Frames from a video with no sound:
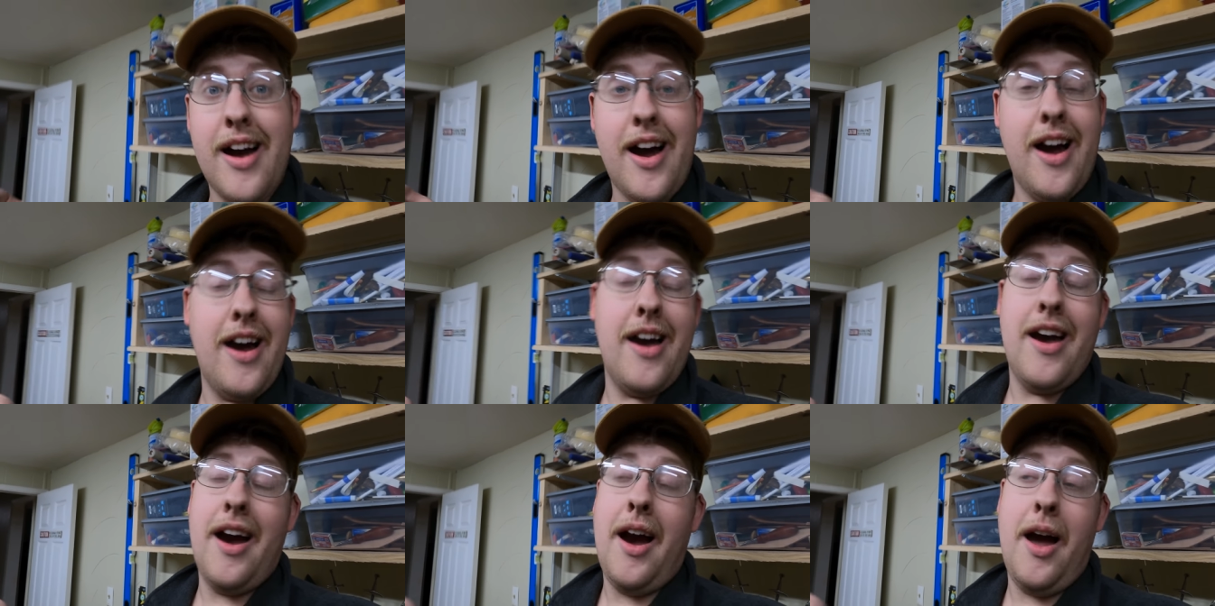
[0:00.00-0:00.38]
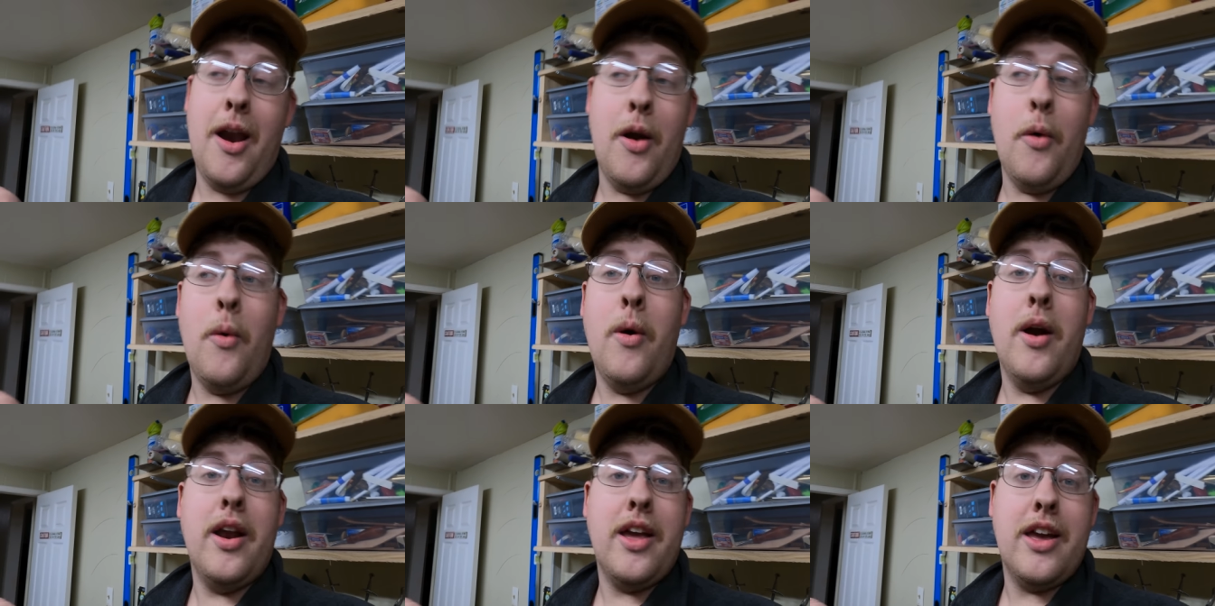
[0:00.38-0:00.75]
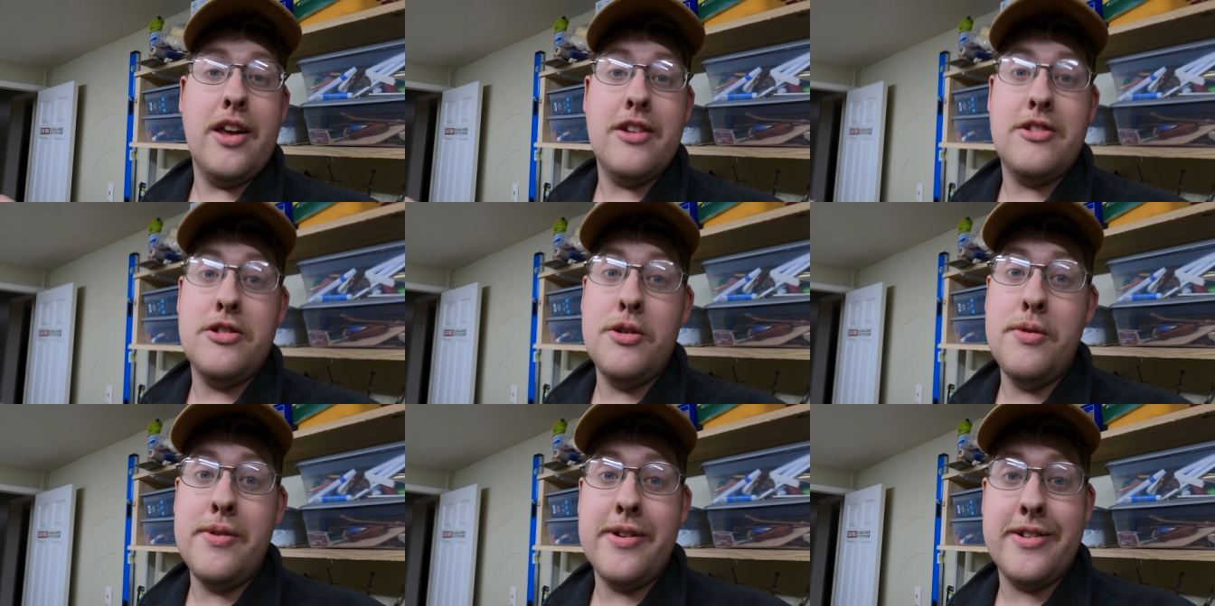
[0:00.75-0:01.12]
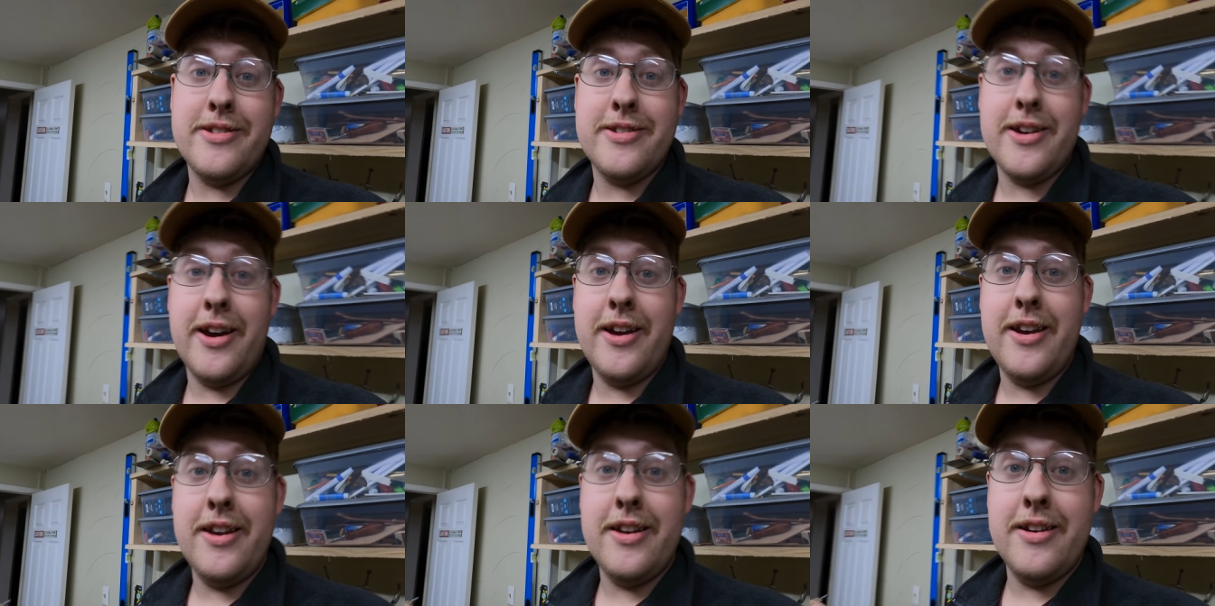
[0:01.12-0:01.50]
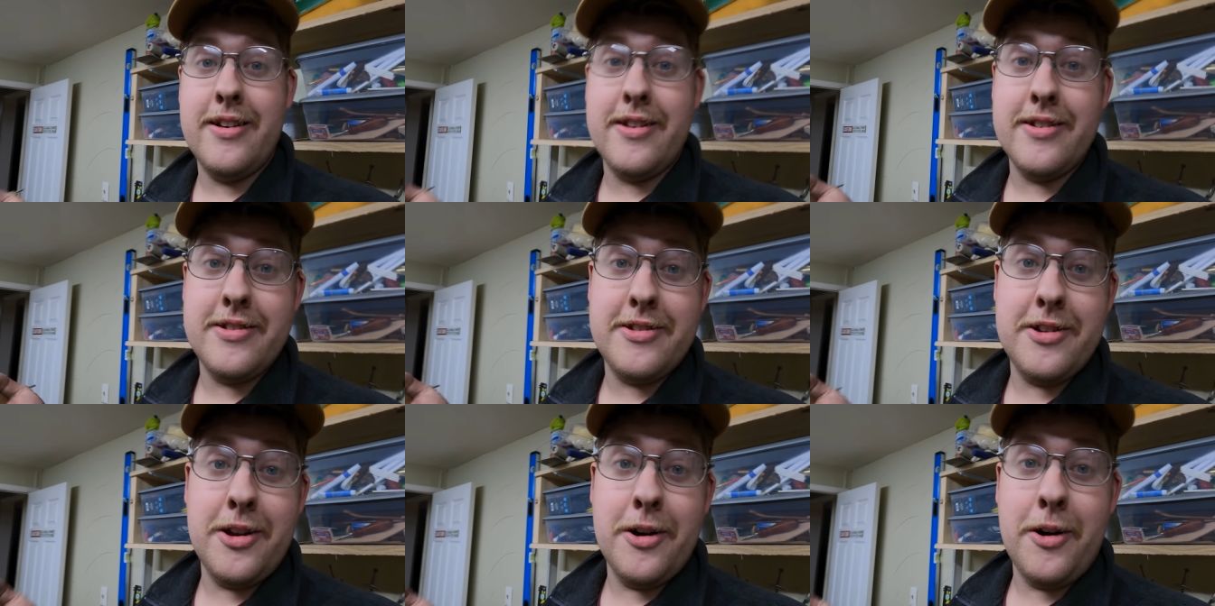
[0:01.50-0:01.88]
I, I don't want to get too excited
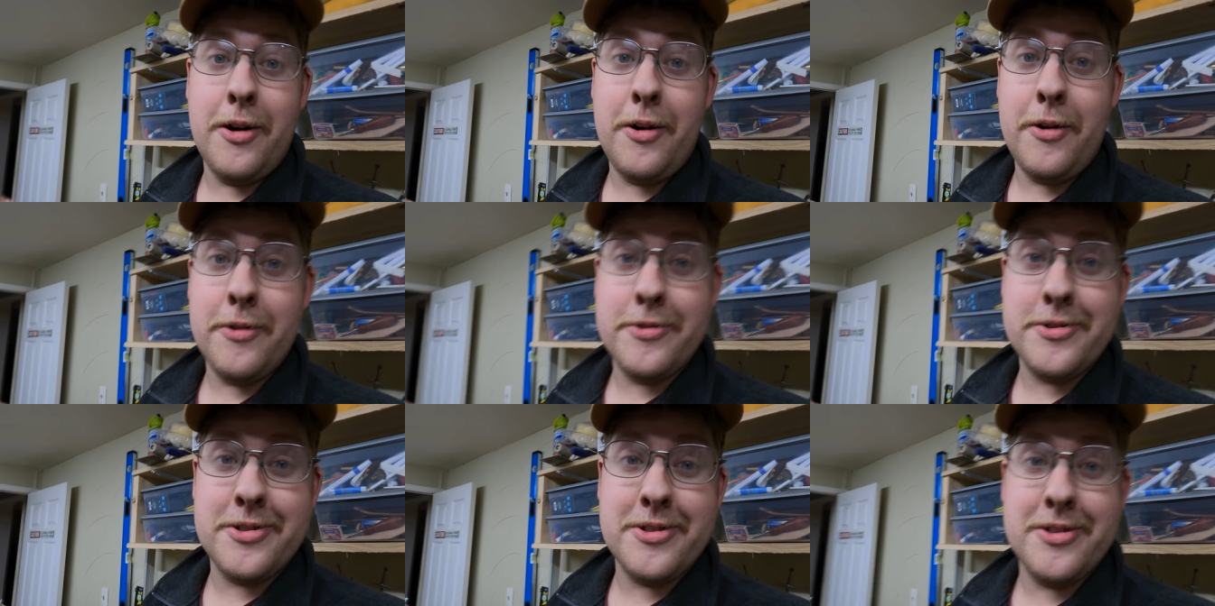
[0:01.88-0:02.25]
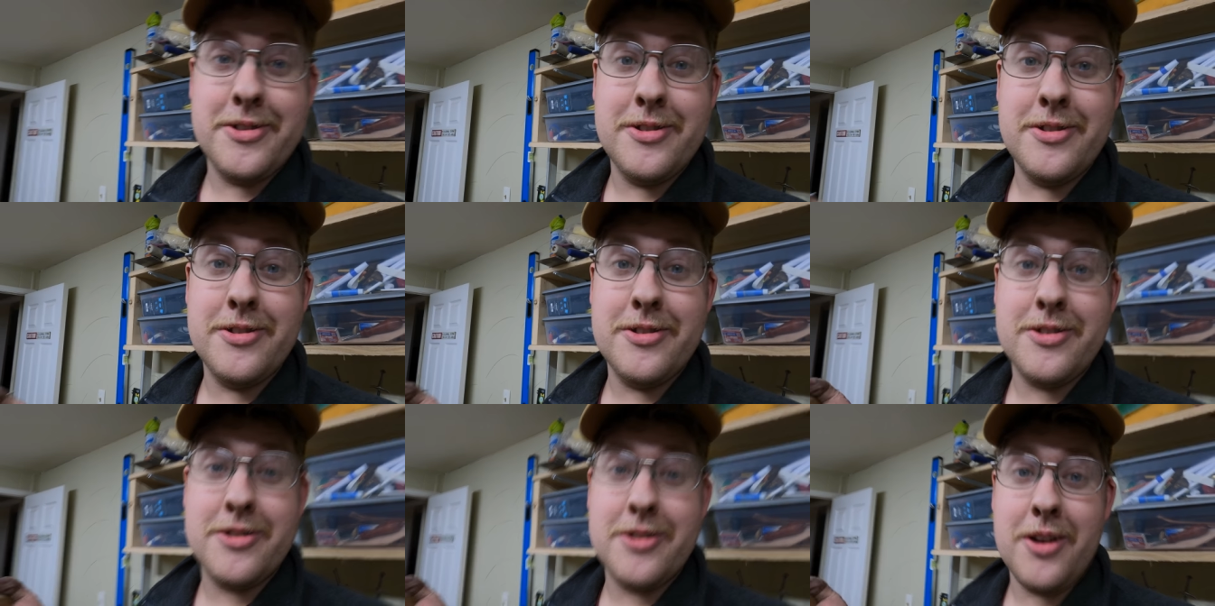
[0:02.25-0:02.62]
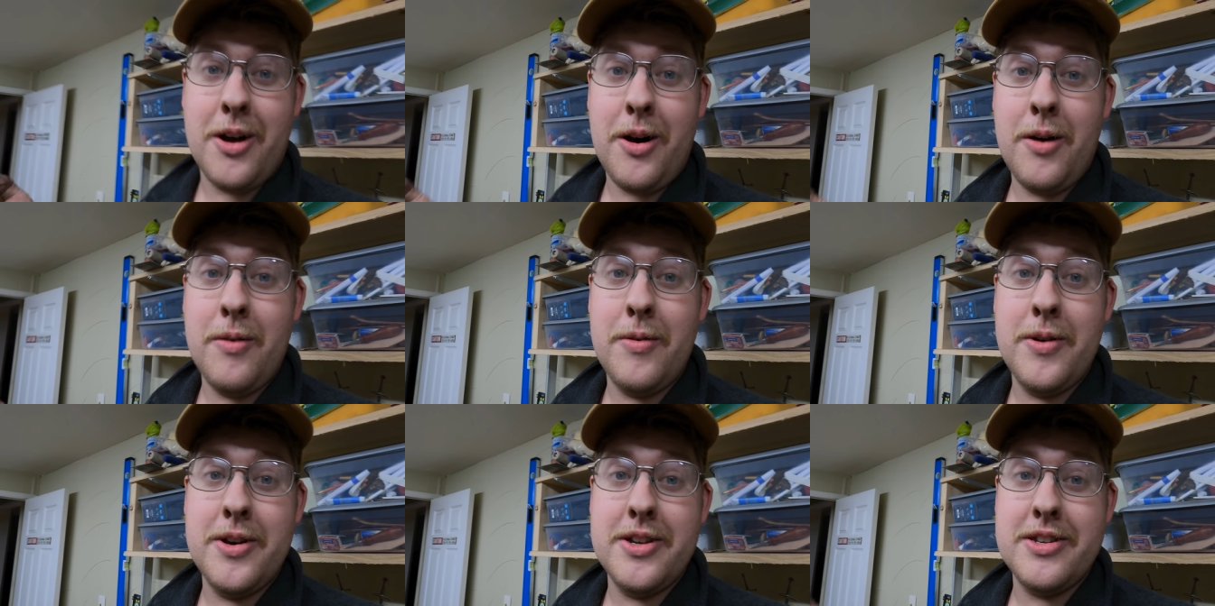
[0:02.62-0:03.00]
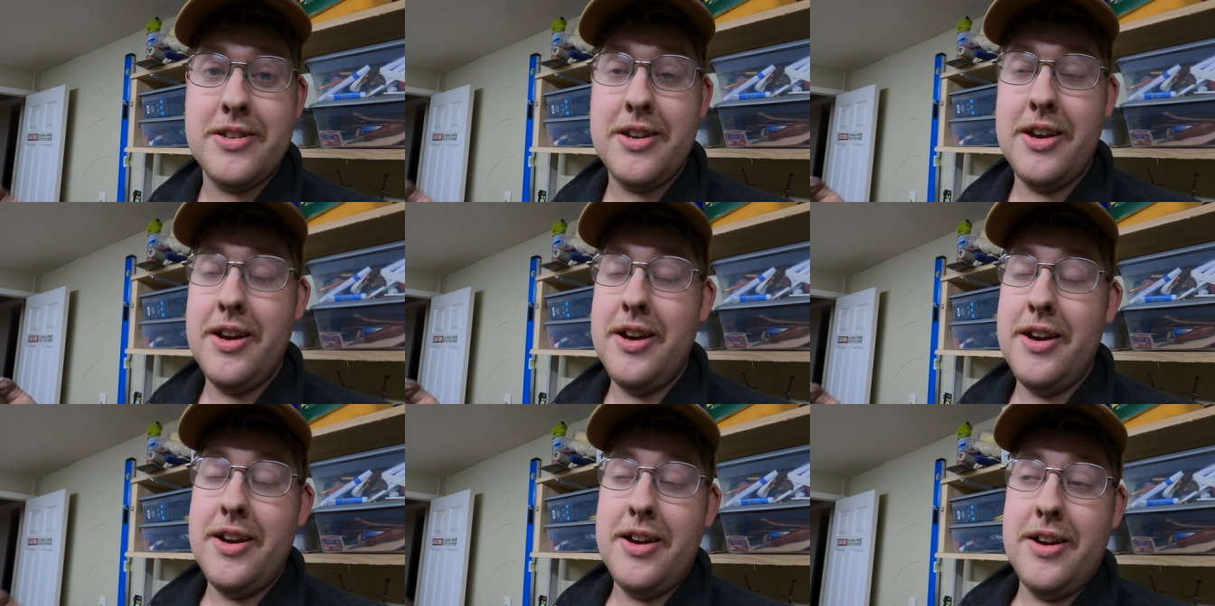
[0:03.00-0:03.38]
because, you know, it's always